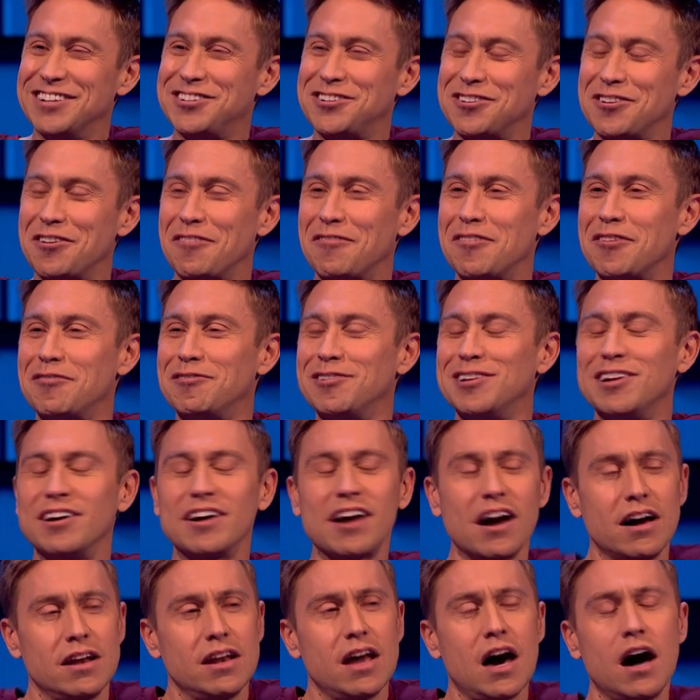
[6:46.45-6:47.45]
Do you know what I mean?
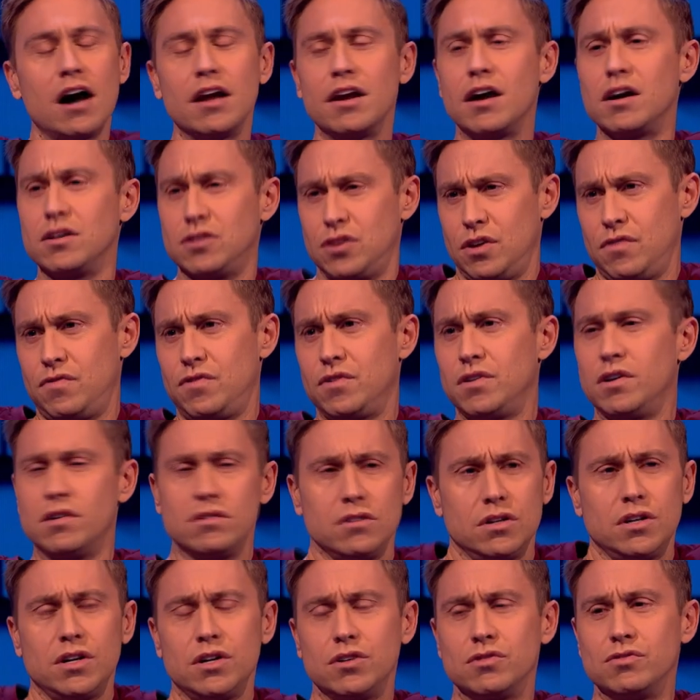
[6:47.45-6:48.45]
Yeah. No,
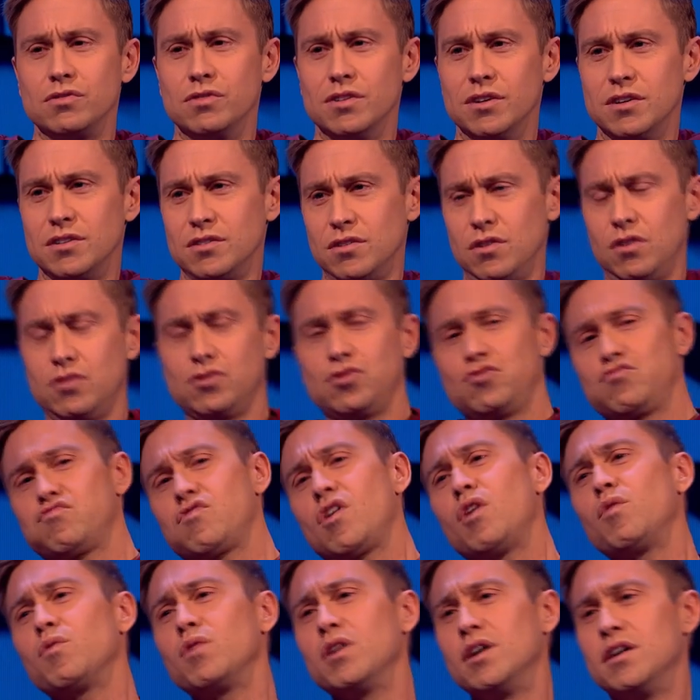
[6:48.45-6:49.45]
definitely. Oh, yeah. Yeah. I'll just
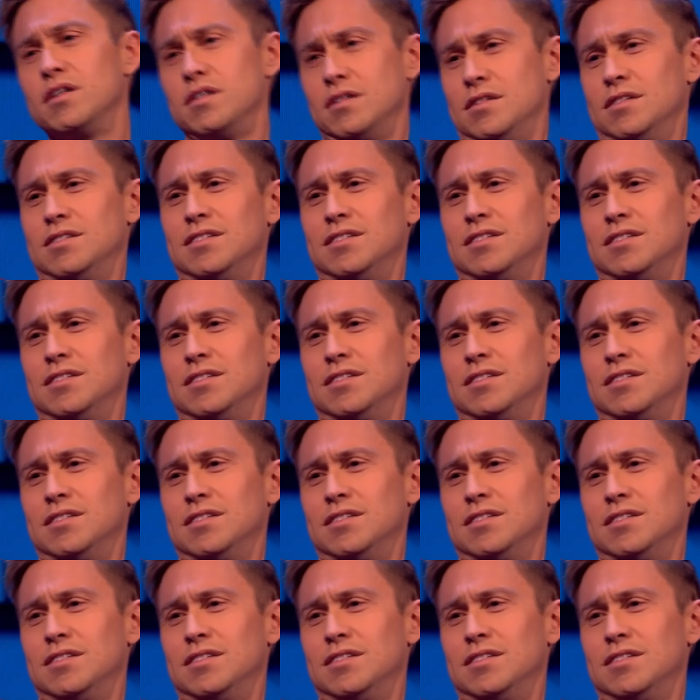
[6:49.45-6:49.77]
roll it.